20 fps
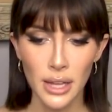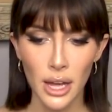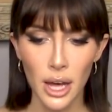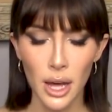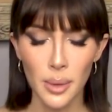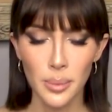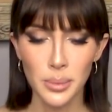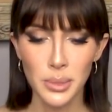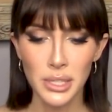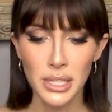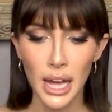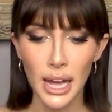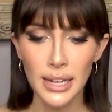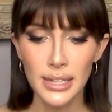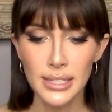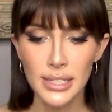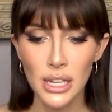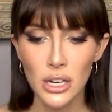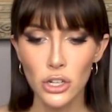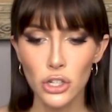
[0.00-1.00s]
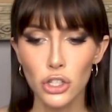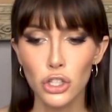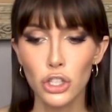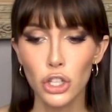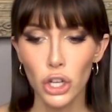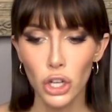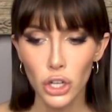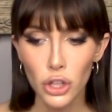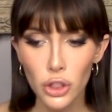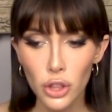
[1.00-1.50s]
Um, signs that are
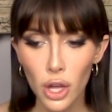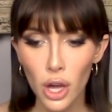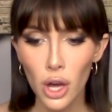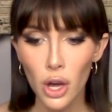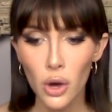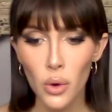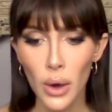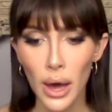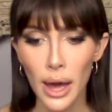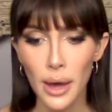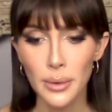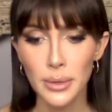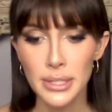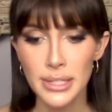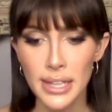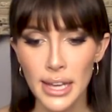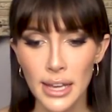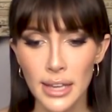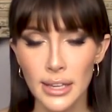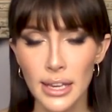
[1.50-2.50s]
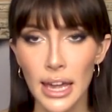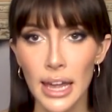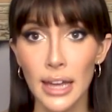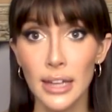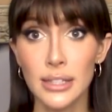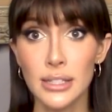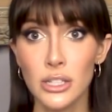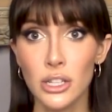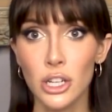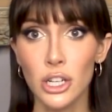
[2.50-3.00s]
good though, I would say
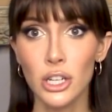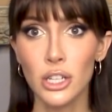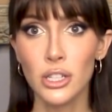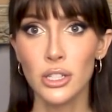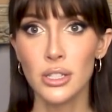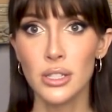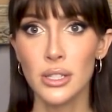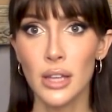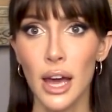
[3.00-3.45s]
cancers.